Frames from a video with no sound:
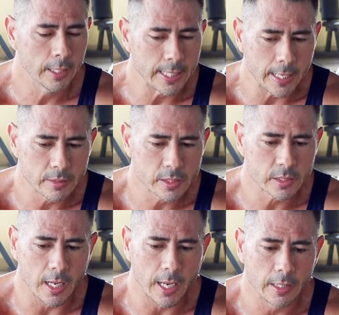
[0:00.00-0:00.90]
that is a
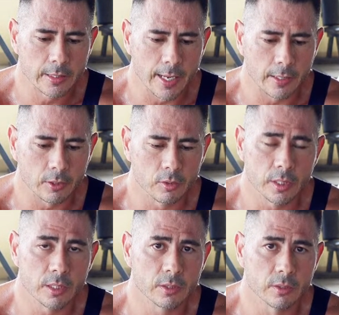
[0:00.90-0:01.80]
sign that you
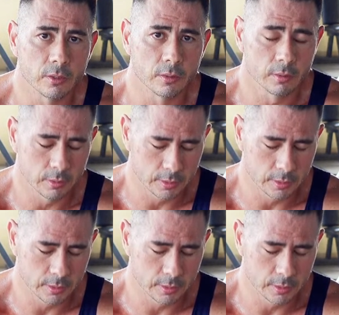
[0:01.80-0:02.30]
need to